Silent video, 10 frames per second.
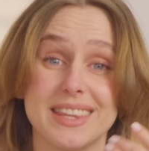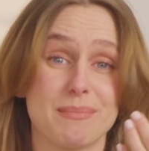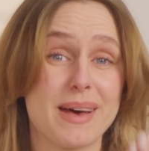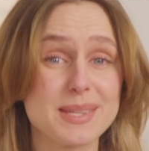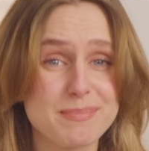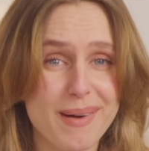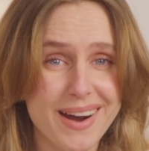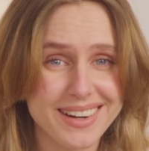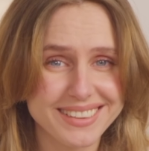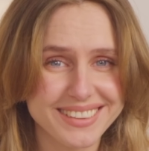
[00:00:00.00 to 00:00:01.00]
And the best
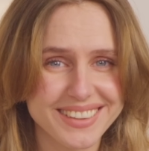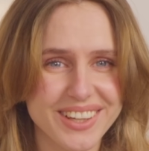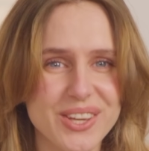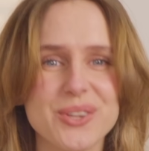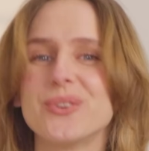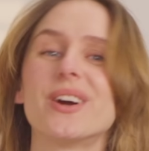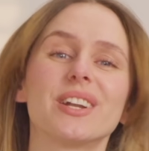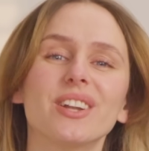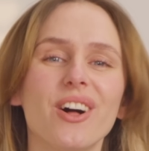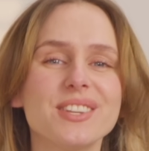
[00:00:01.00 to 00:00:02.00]
part? You are
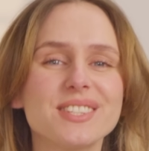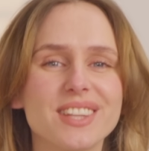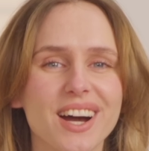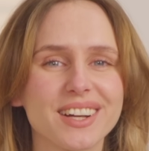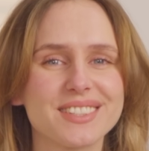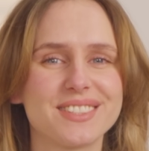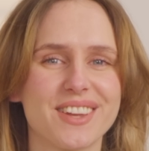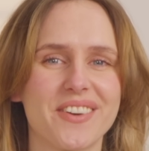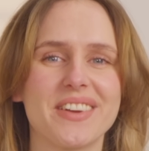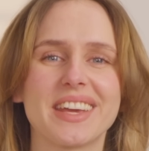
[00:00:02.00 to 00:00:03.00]
not stuck
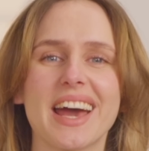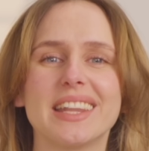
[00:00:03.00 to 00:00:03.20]
staring